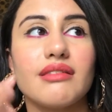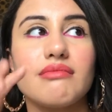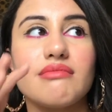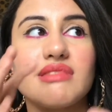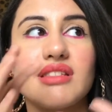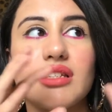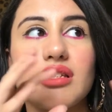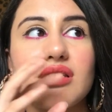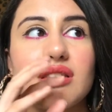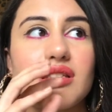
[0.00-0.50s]

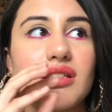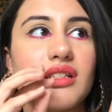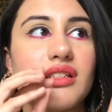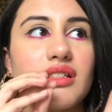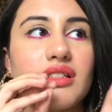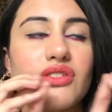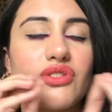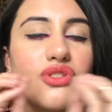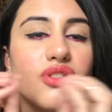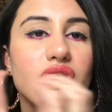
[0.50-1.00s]
Since it
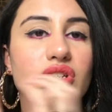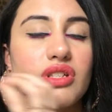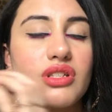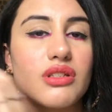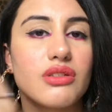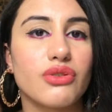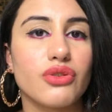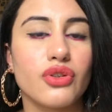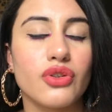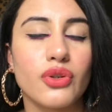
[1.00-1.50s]
is
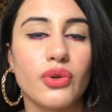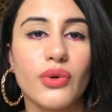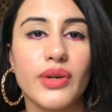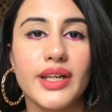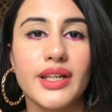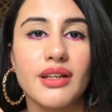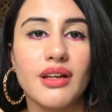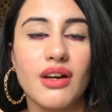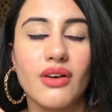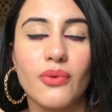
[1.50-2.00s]
just
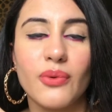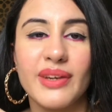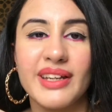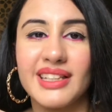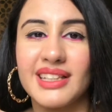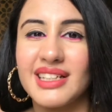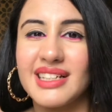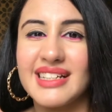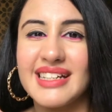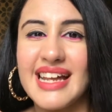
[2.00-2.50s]
throwing away
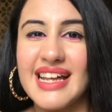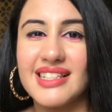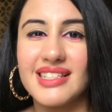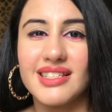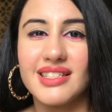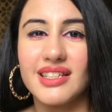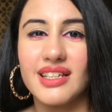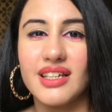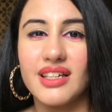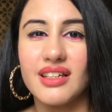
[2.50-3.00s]
the dead
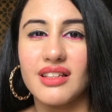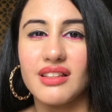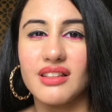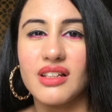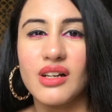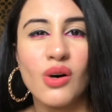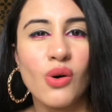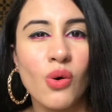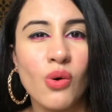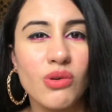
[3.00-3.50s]
skin,
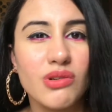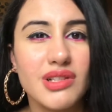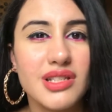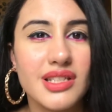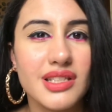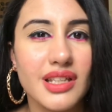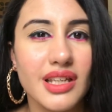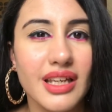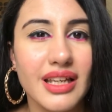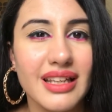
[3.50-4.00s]
the old
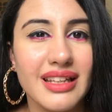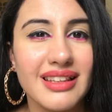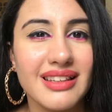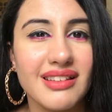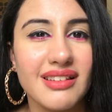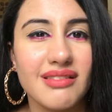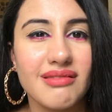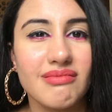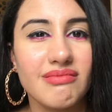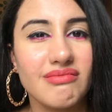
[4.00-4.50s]

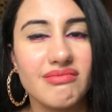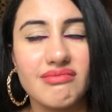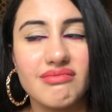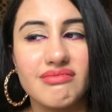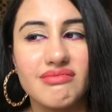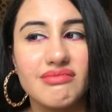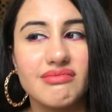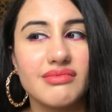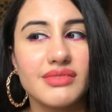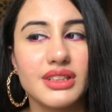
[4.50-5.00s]
skin,
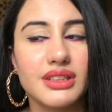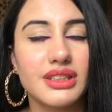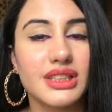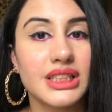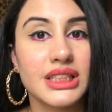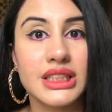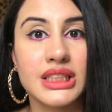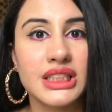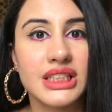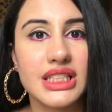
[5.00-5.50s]

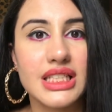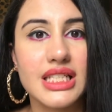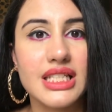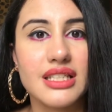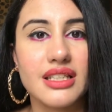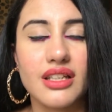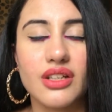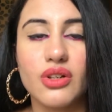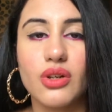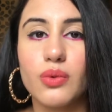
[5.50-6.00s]
the dirty
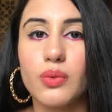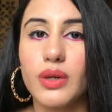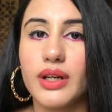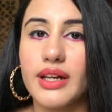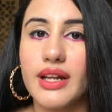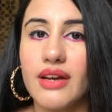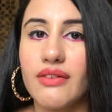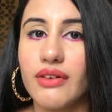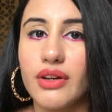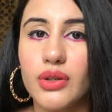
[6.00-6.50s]
skin, or
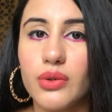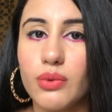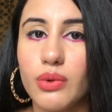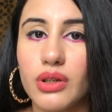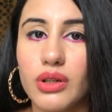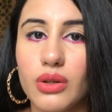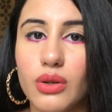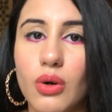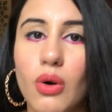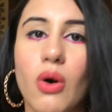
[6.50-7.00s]
whatever you
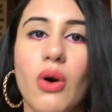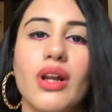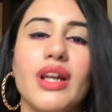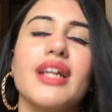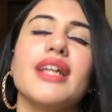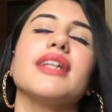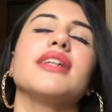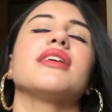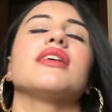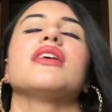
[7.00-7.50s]
want to call
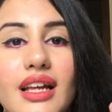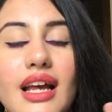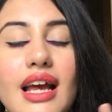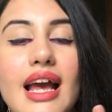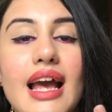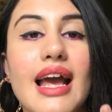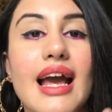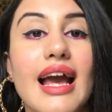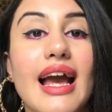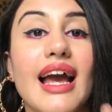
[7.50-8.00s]
it,
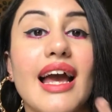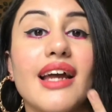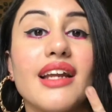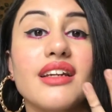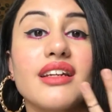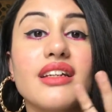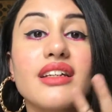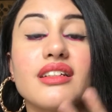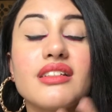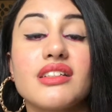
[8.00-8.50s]

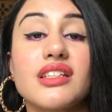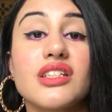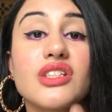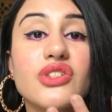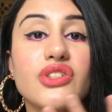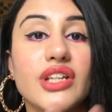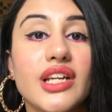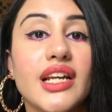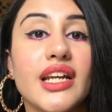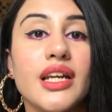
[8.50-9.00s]
and it
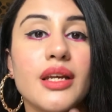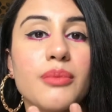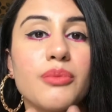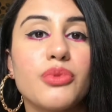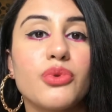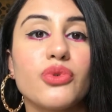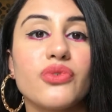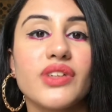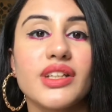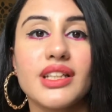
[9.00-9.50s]
is really
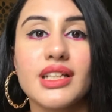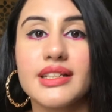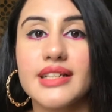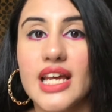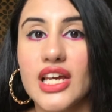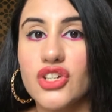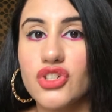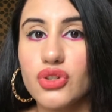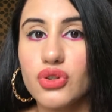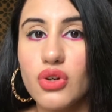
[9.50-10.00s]
improving the
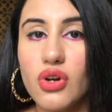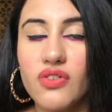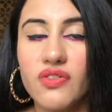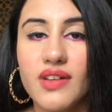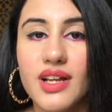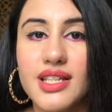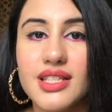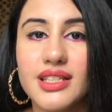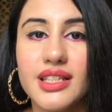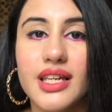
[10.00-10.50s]
texture
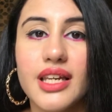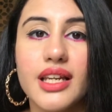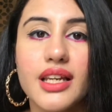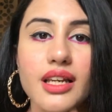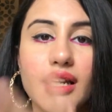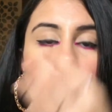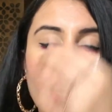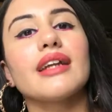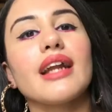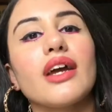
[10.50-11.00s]
of our
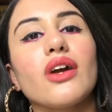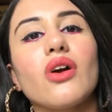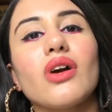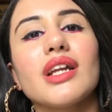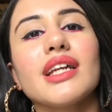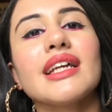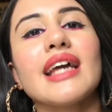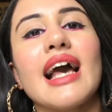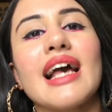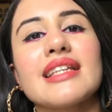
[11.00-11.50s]
skin.
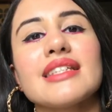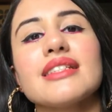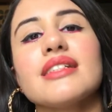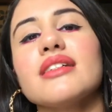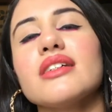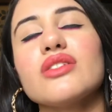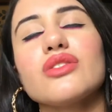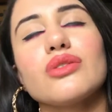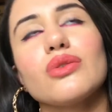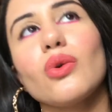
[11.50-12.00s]
Glycolic
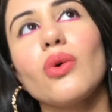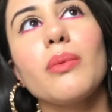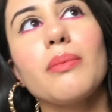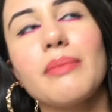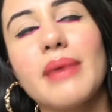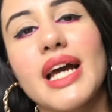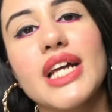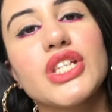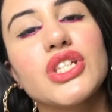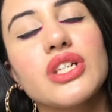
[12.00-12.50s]
acid is no
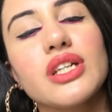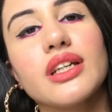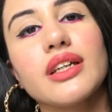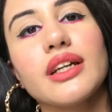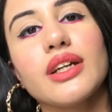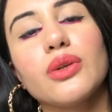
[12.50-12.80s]
magic.